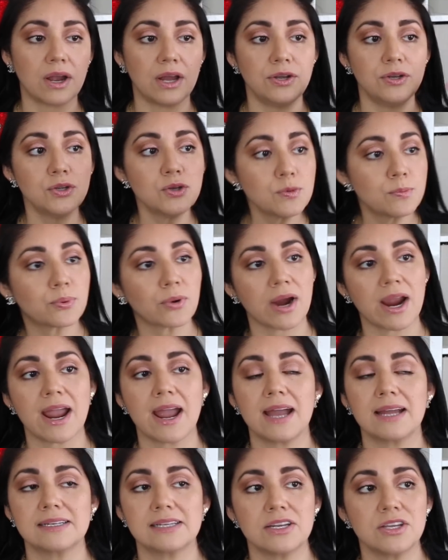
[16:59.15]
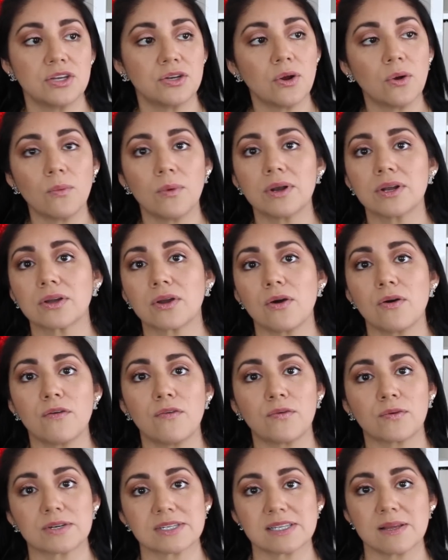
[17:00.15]
a new brand and you don't want to go
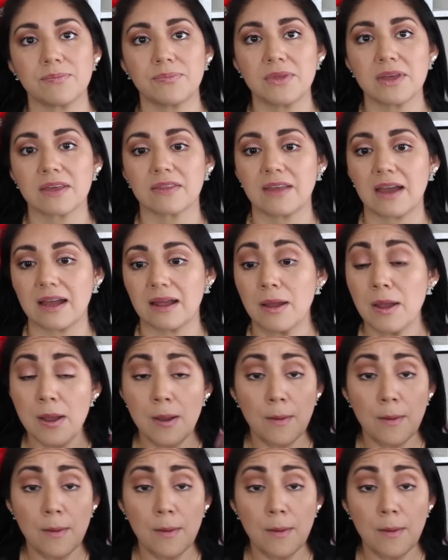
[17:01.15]
for something that